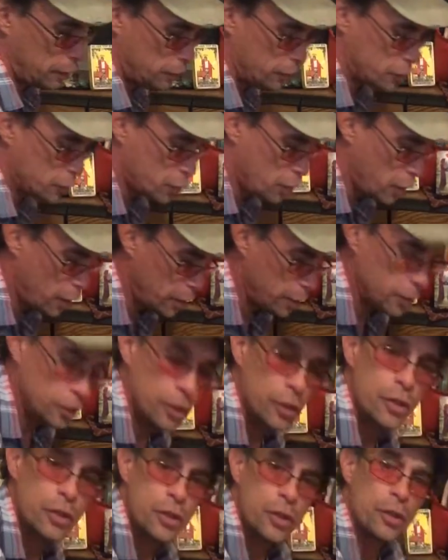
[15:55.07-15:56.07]
And you're trying to
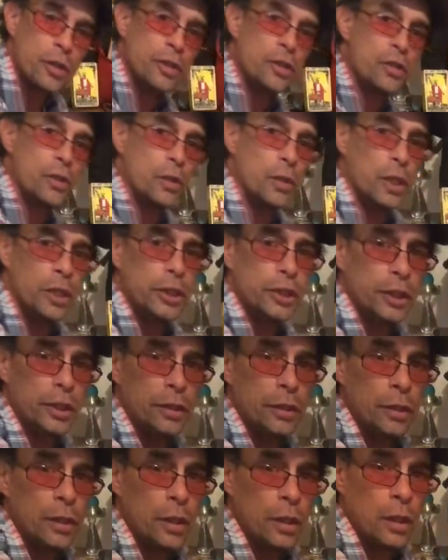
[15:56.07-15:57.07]
use your
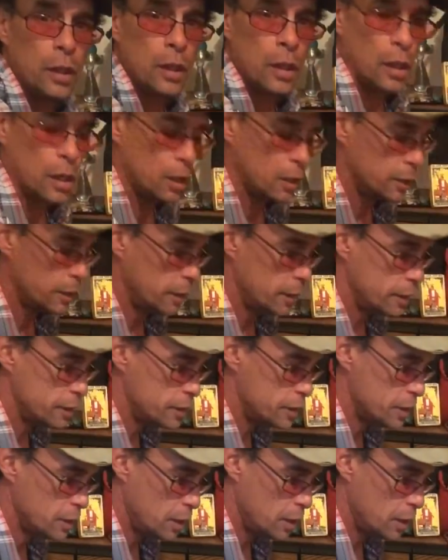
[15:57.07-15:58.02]
intuition on this